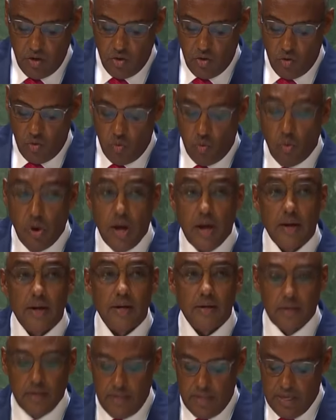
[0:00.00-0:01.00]
We are
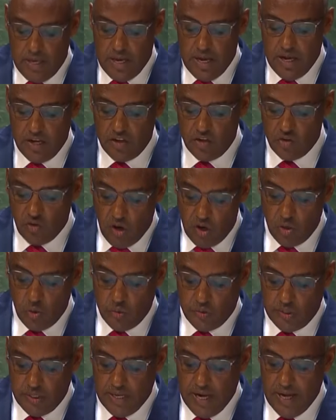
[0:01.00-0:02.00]

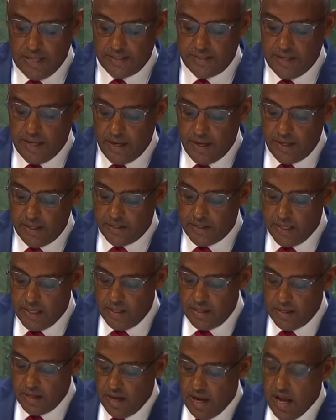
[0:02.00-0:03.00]
resolute in accelerating
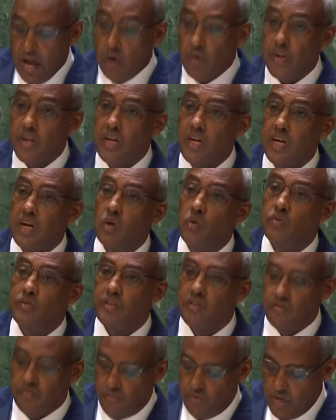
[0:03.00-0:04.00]
our
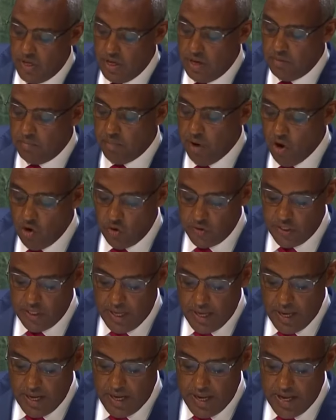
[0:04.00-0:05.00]
inclusive
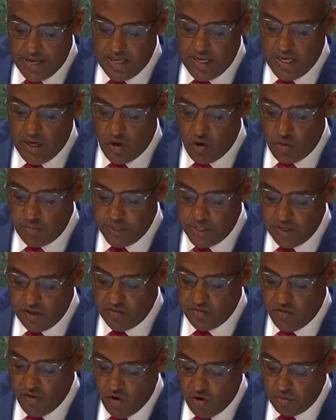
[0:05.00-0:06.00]
political and economic
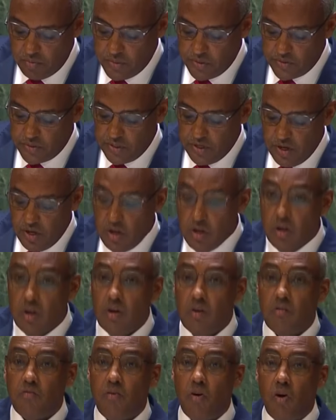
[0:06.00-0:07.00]
reforms
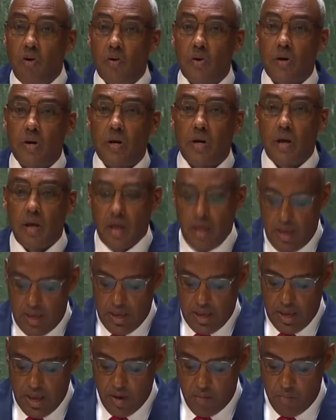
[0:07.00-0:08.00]
for
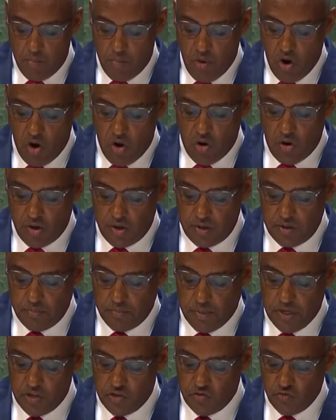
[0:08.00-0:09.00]
a more
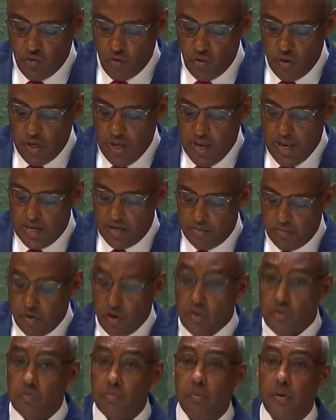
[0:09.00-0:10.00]
peaceful and
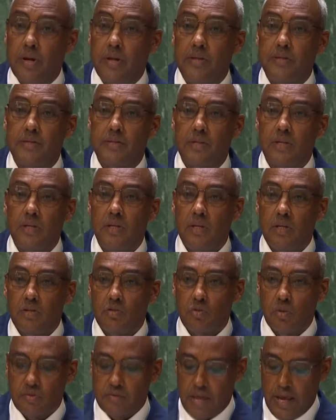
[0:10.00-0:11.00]
prosperous
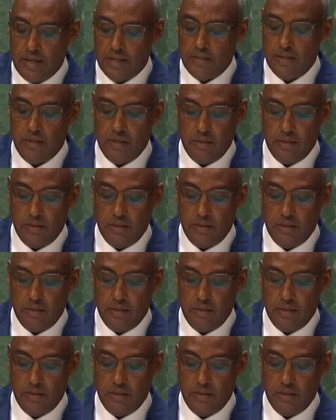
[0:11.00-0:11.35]
society.